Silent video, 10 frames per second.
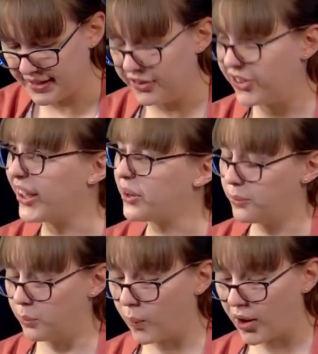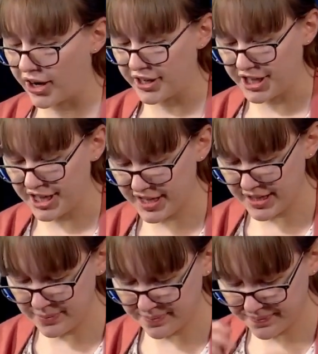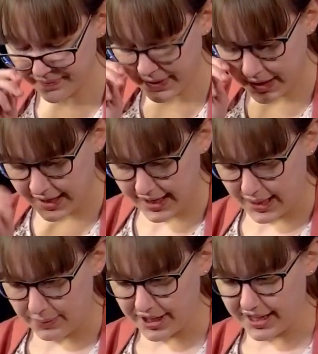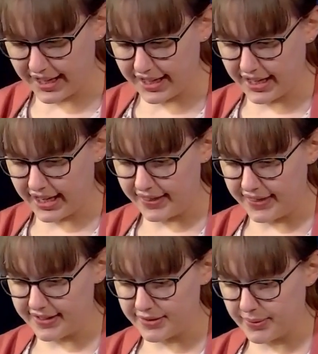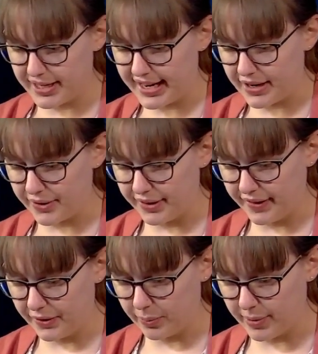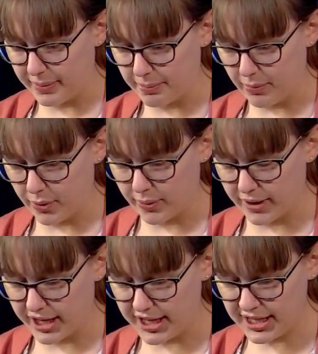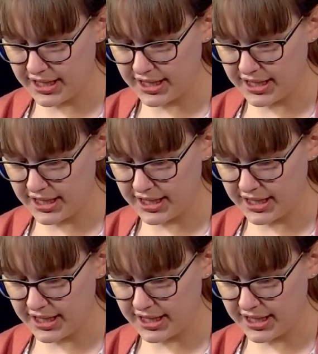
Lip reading: that look like water. I'm gonna cut this one out a little bit more.